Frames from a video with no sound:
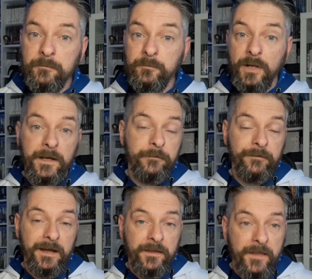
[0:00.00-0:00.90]
play it
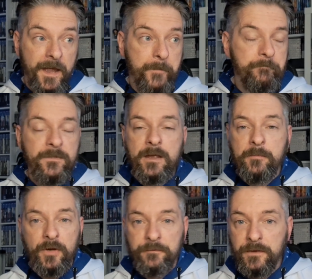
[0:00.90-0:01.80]
via them.
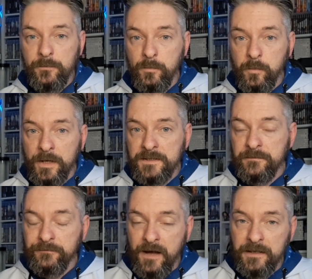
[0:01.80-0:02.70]
But if you wanted to
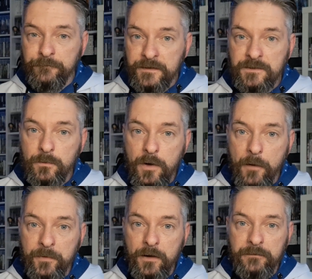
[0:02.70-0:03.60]
find a physical
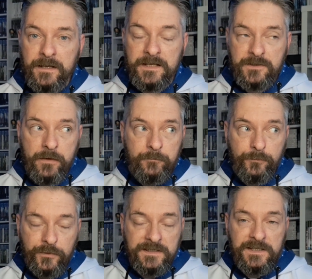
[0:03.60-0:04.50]
copy of it, it's going
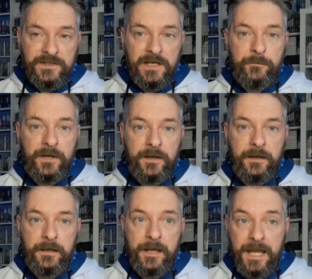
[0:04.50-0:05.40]
pretty cheap in
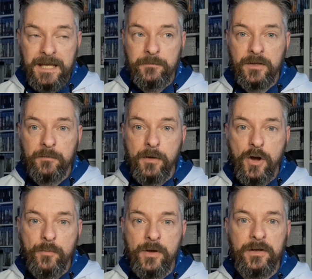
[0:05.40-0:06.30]
game at the
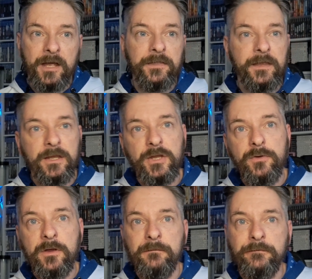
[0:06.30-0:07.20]
moment. I think
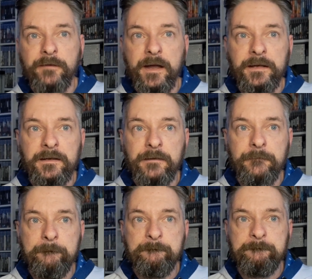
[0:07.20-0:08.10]
you can find it
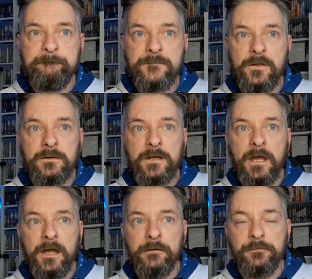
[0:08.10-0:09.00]

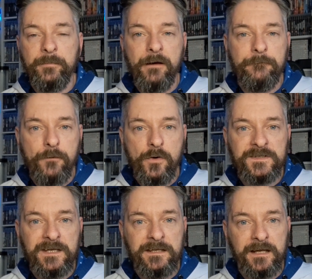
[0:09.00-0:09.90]
for about
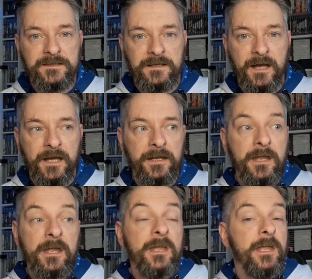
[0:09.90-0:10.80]
$14.99
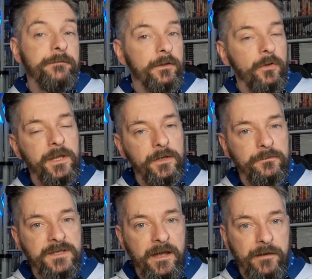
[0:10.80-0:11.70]
if you're lucky enough
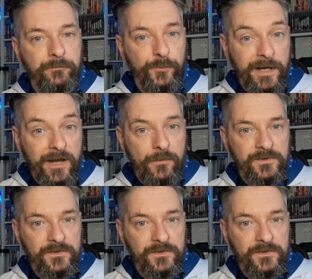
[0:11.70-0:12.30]
to have pre-owned